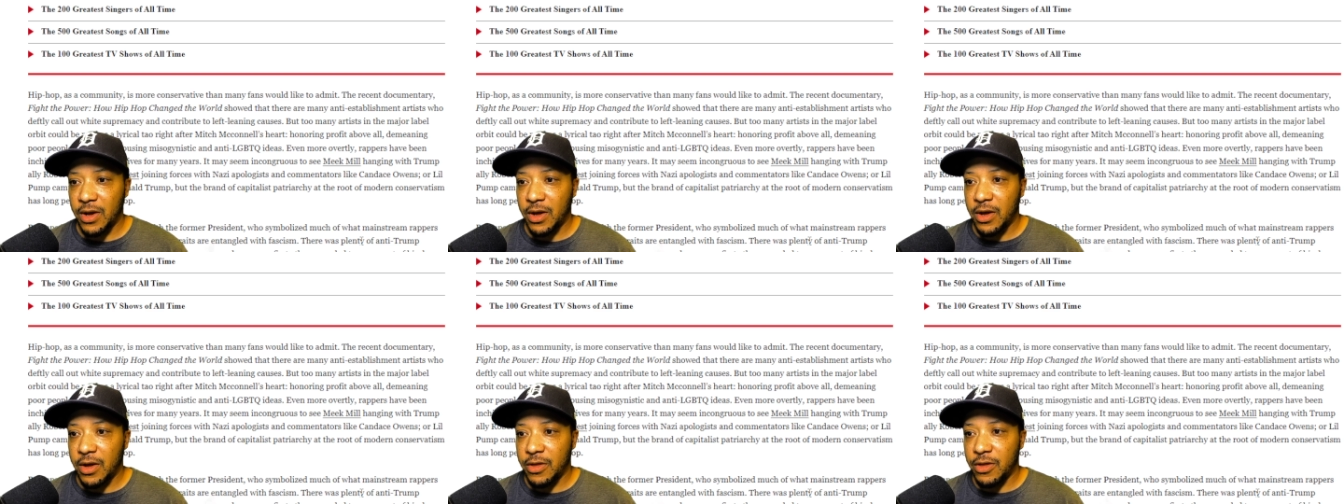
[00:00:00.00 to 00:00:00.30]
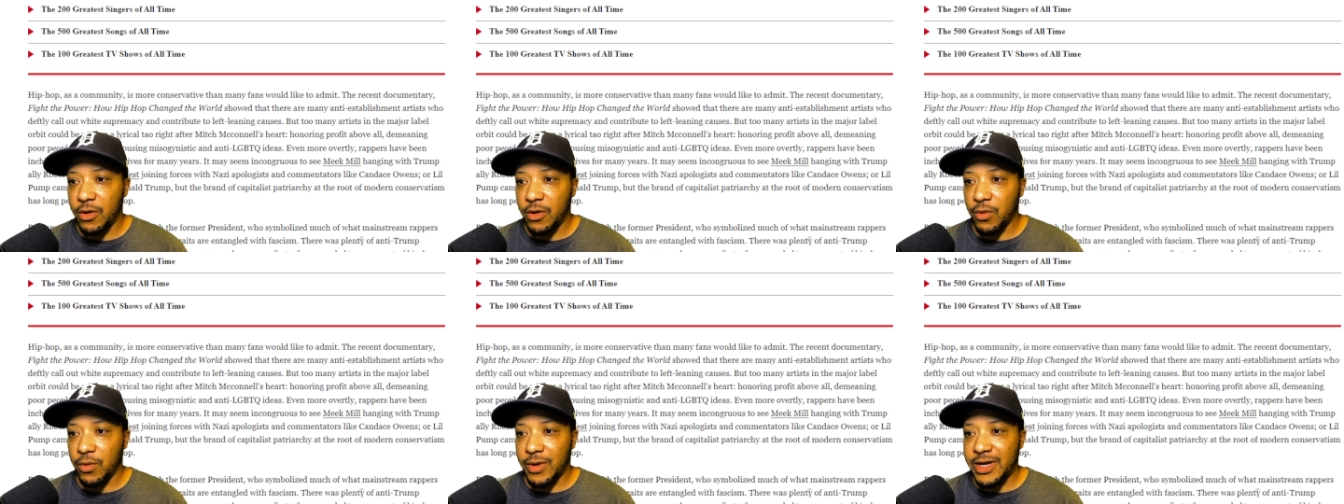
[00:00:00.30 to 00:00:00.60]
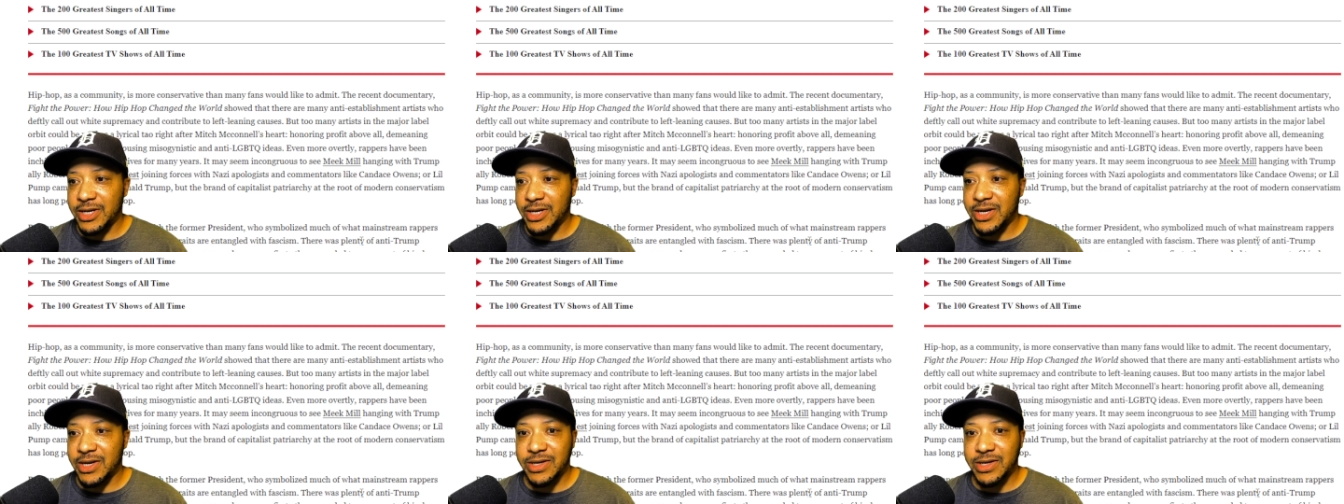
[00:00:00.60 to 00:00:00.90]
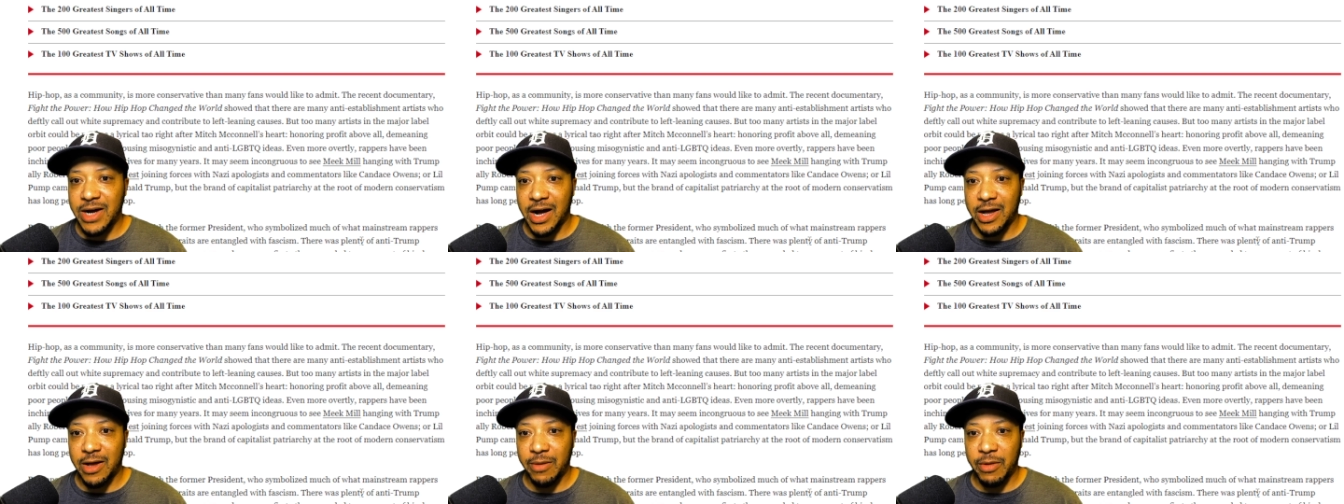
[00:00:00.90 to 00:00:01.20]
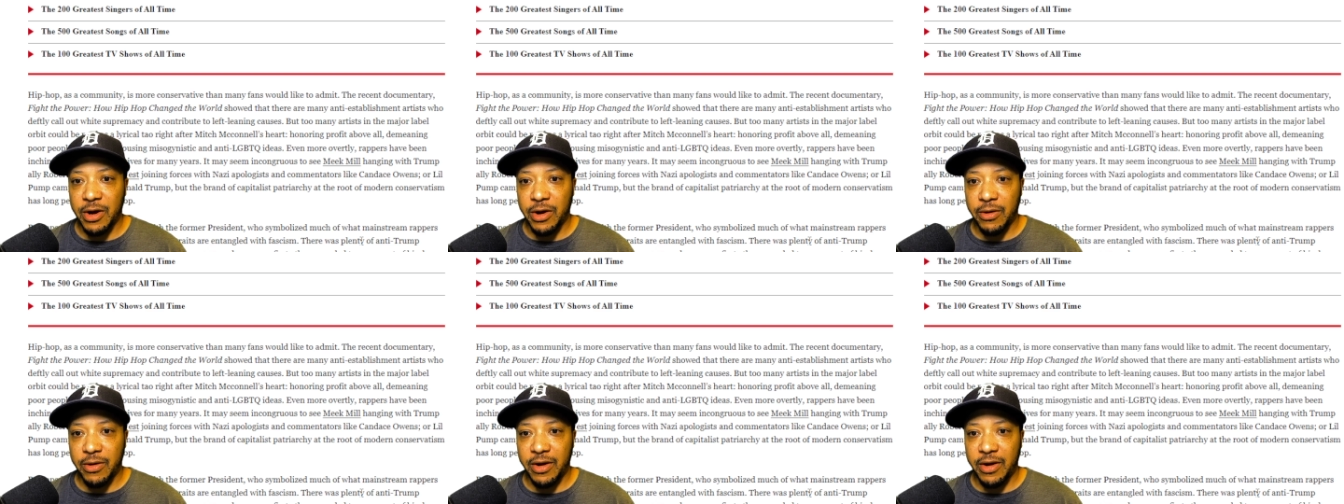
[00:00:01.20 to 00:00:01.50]
The recent
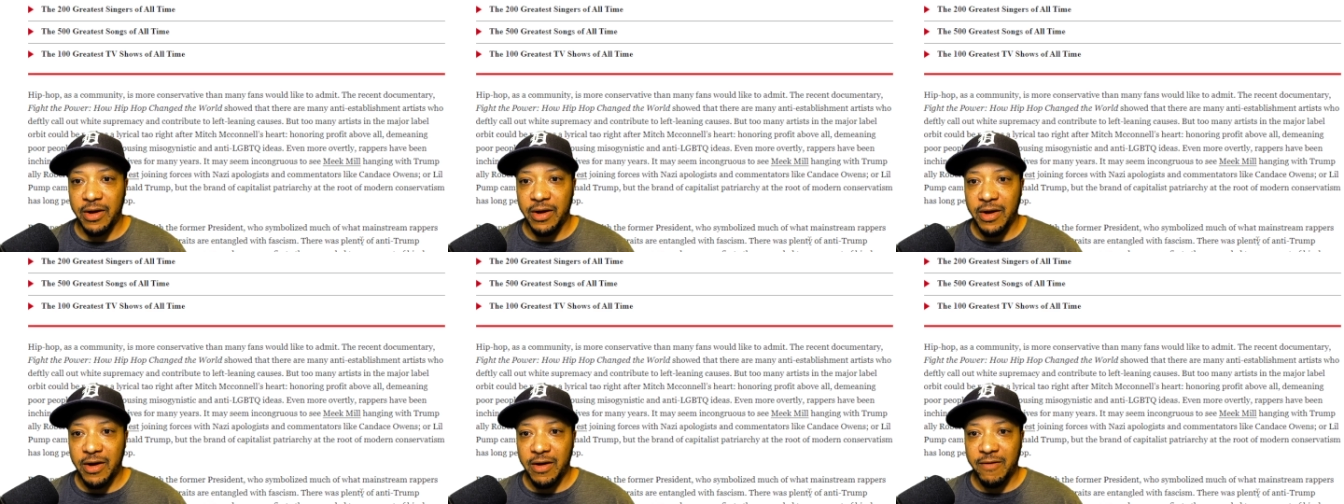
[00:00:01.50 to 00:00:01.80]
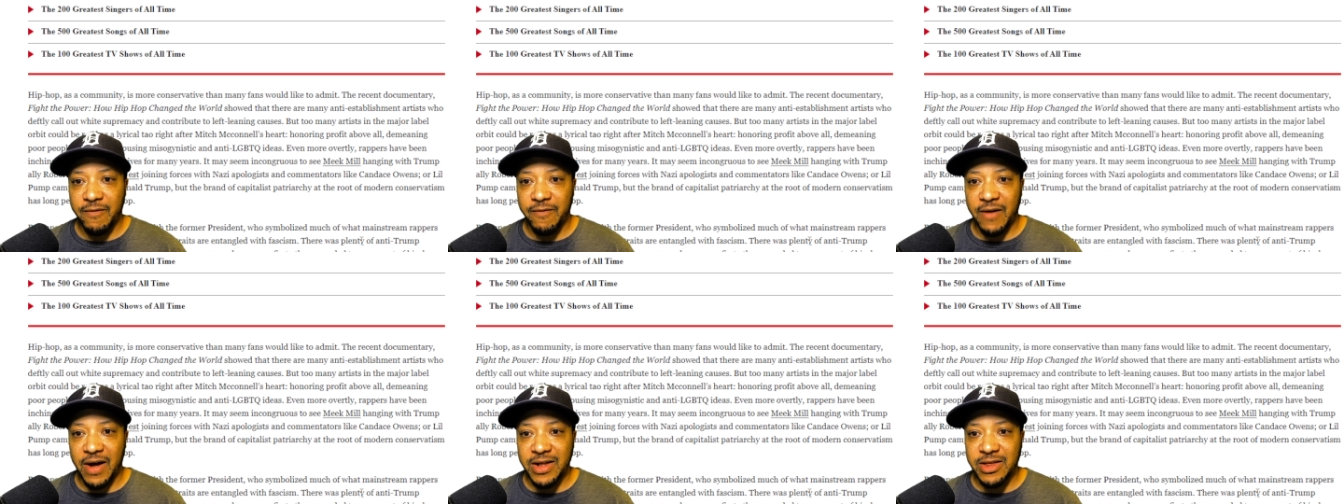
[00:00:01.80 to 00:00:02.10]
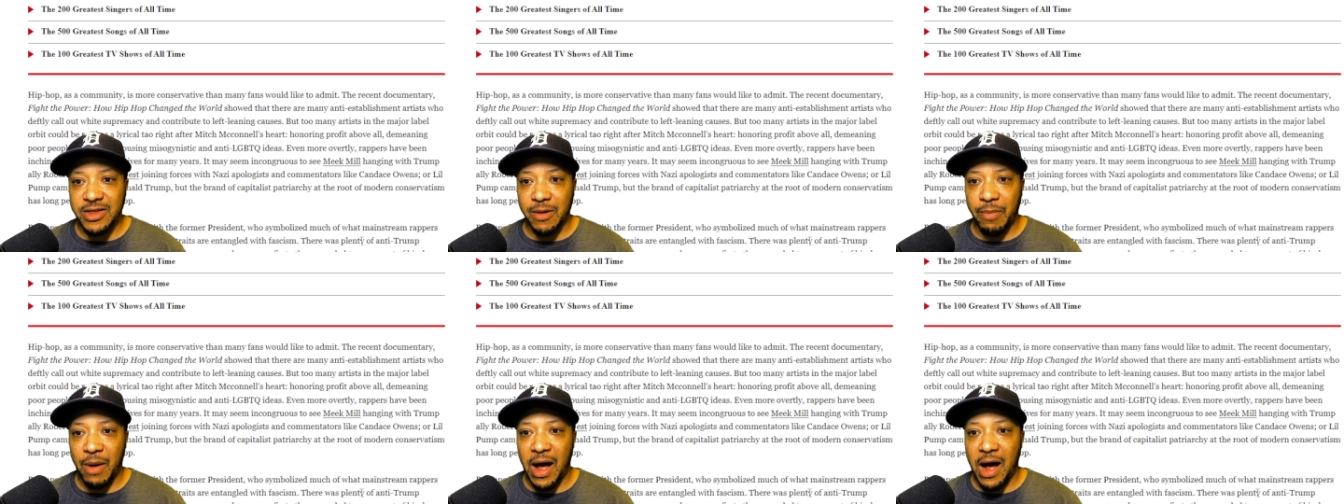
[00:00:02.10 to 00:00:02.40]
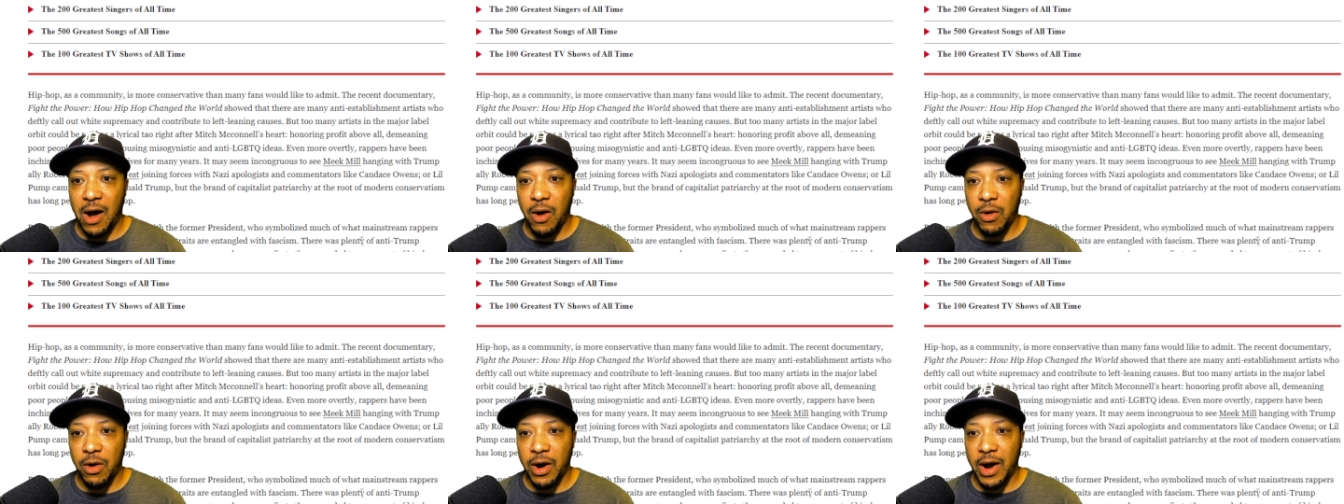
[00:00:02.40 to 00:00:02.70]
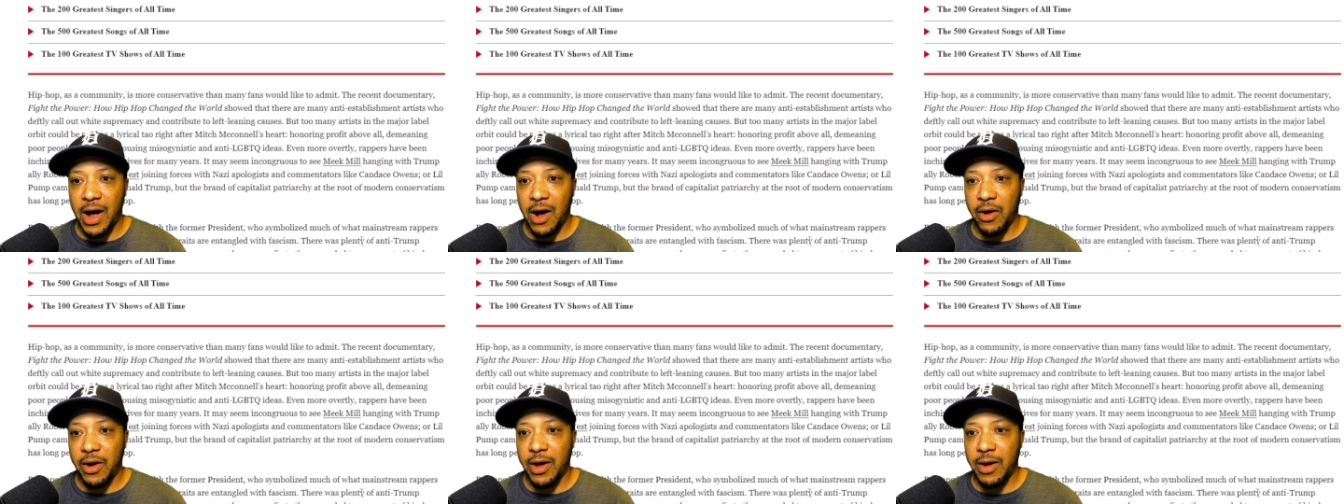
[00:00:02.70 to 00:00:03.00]
documentary Fight the Power
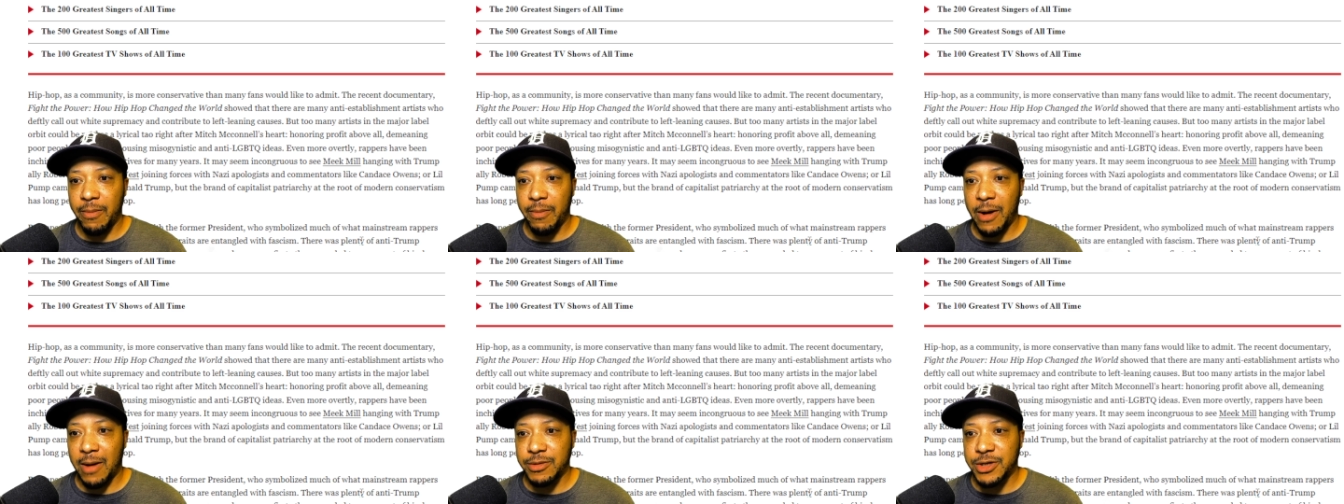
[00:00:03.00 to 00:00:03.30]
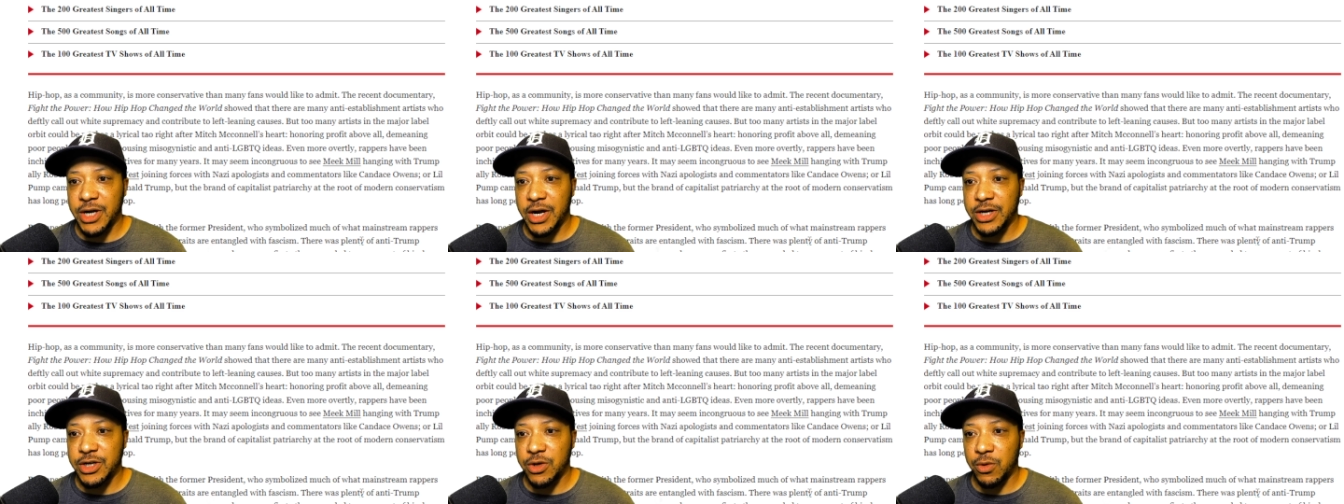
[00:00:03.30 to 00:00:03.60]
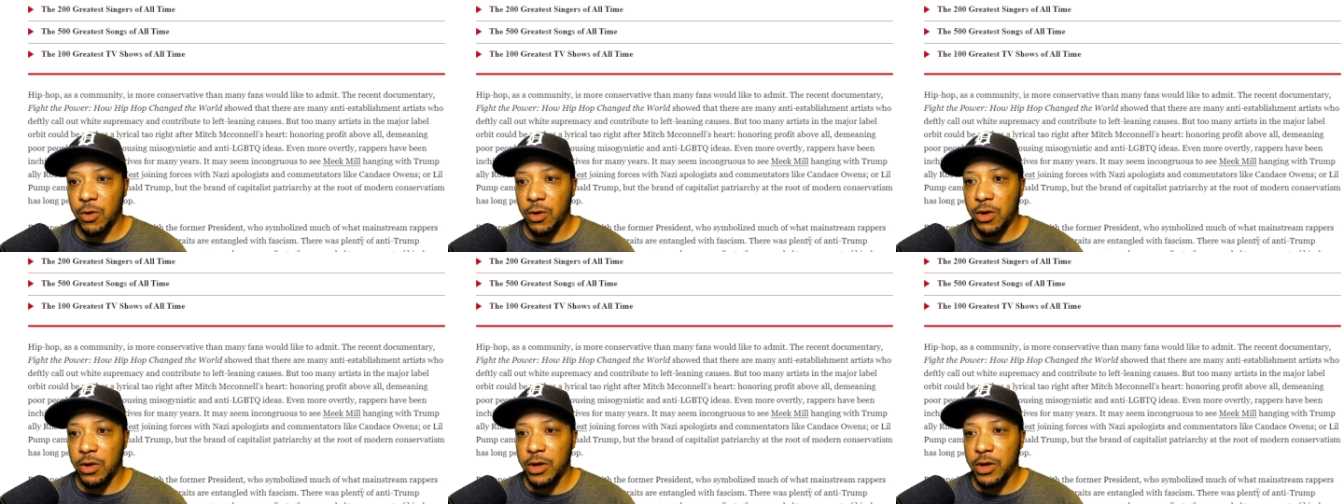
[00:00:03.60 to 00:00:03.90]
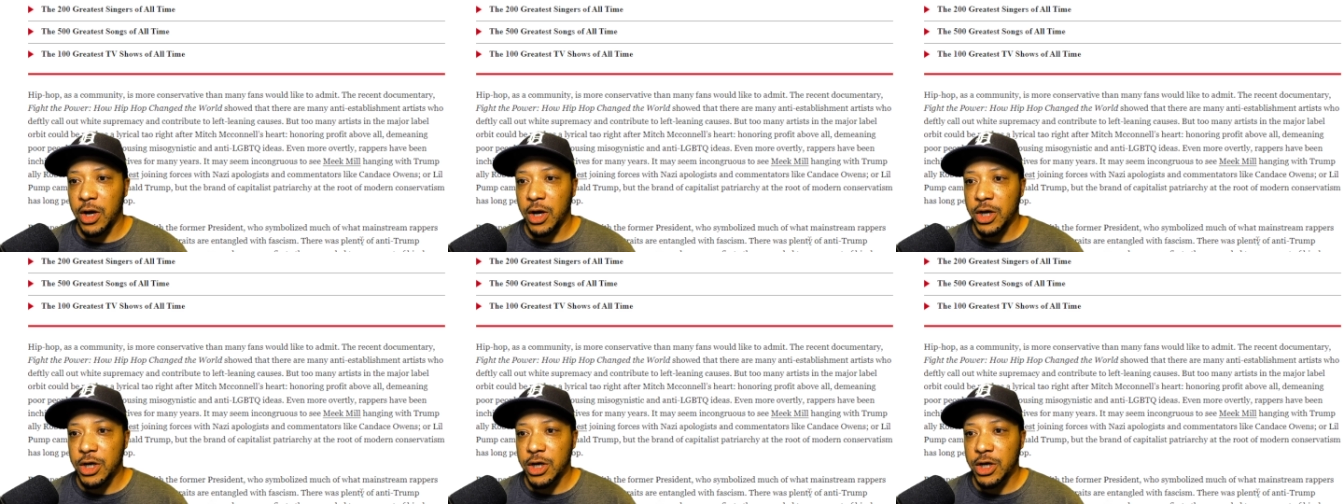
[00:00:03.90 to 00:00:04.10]
How Hip Hop Changed the World